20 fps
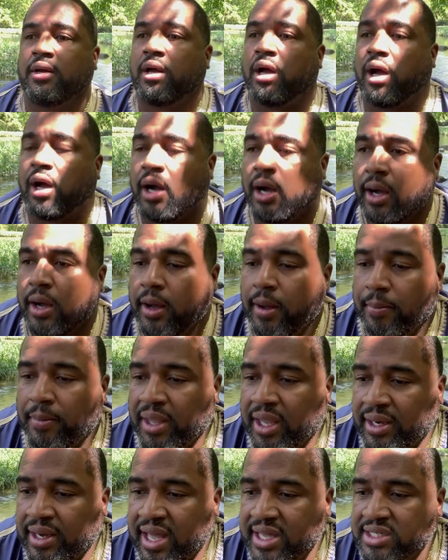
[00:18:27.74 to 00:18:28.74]

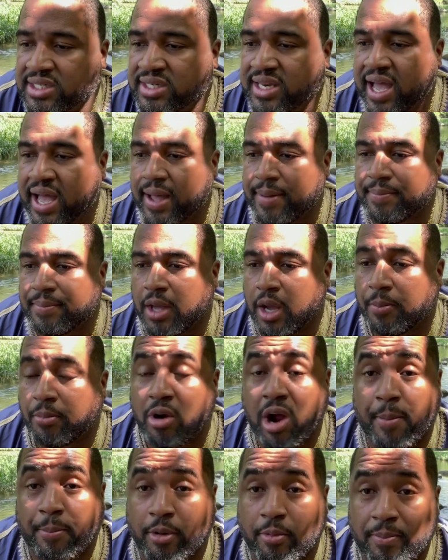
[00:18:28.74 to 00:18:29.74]
And that's not a
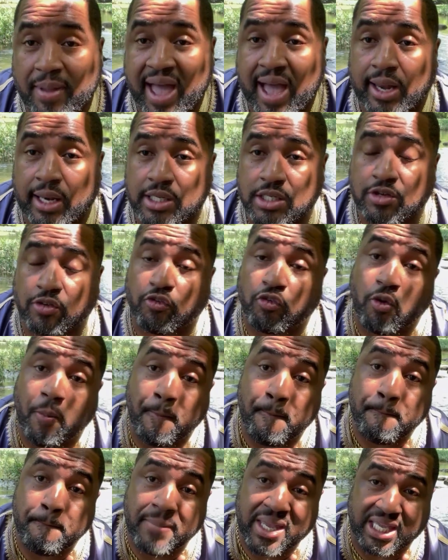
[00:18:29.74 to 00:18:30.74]
proper balance for
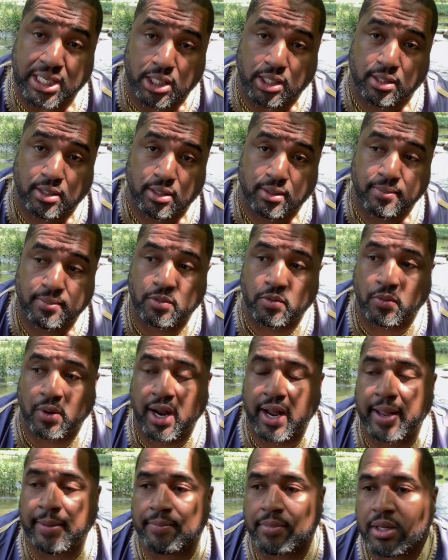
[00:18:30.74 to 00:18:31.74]
me,
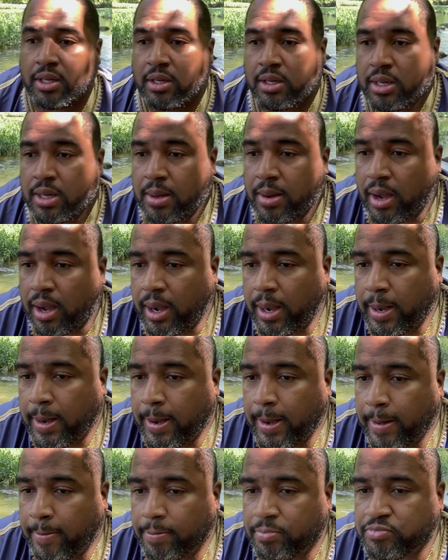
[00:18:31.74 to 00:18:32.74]
right?
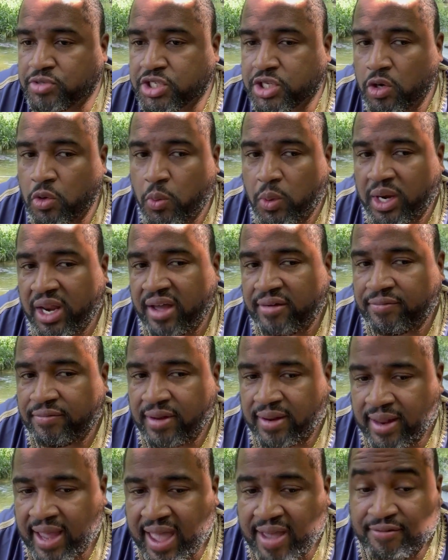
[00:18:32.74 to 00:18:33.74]
So what I
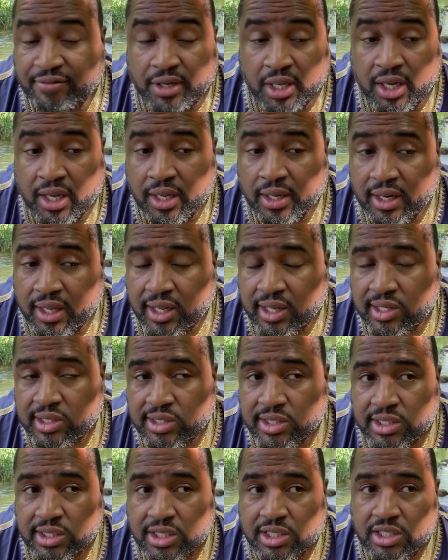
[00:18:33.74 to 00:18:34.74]
have done
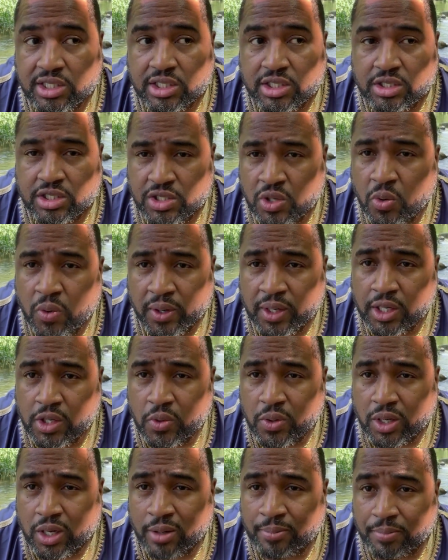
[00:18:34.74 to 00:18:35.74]
is just showing
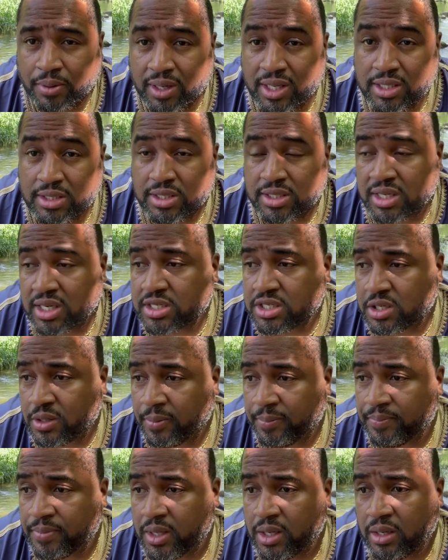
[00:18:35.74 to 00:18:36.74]
you a complete system
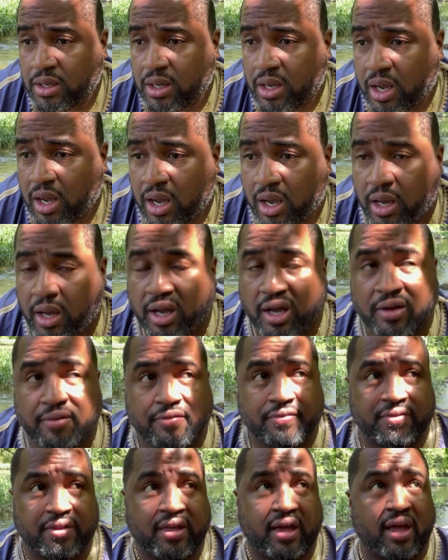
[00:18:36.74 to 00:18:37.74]
of
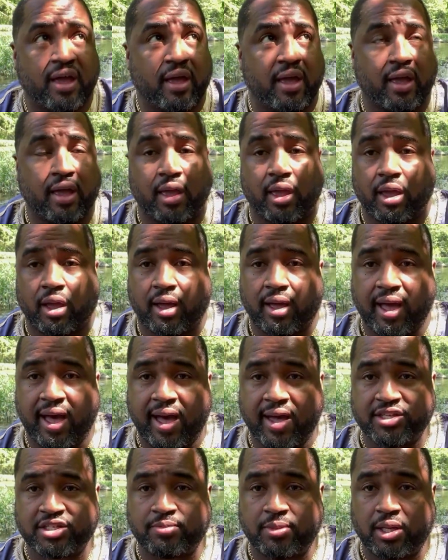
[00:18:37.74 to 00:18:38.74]
the
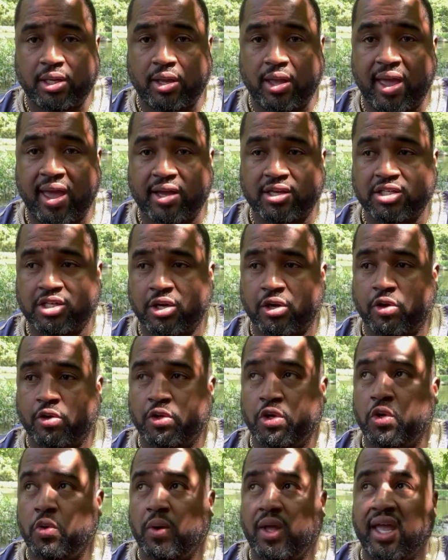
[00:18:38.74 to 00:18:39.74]
cosmic,
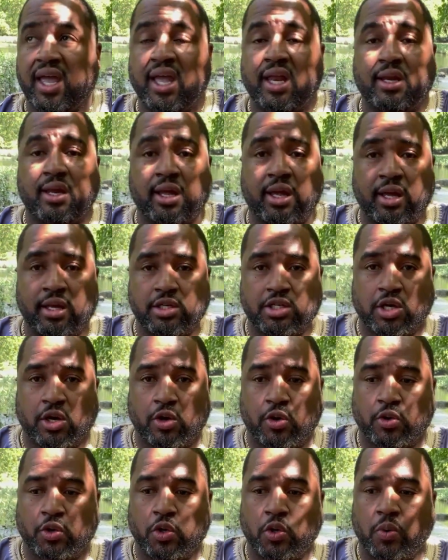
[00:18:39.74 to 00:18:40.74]
external, and
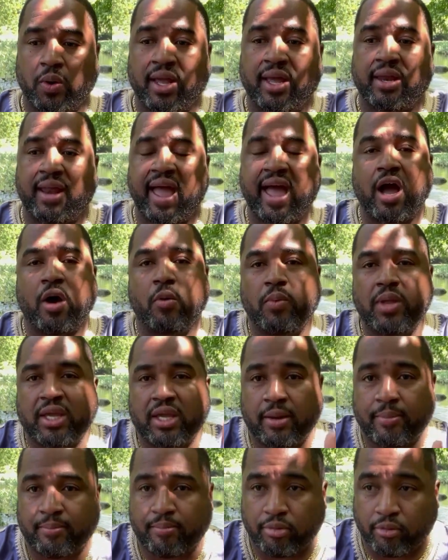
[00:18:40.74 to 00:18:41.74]
internal, and how we
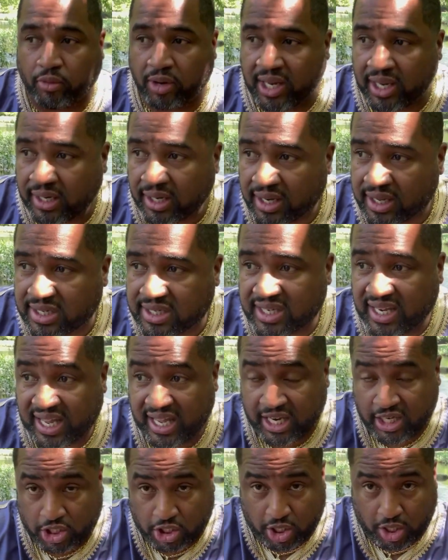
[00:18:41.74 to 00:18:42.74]
can bring this
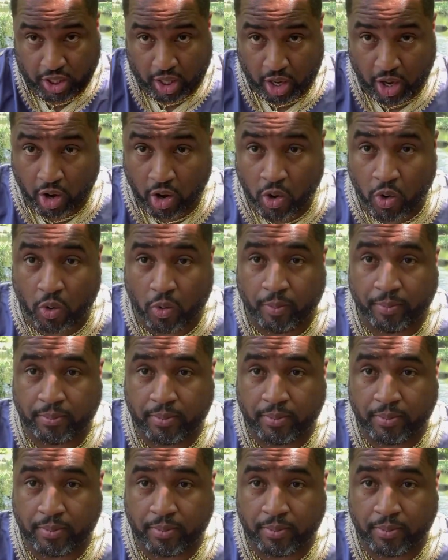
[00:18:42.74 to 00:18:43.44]
into the home,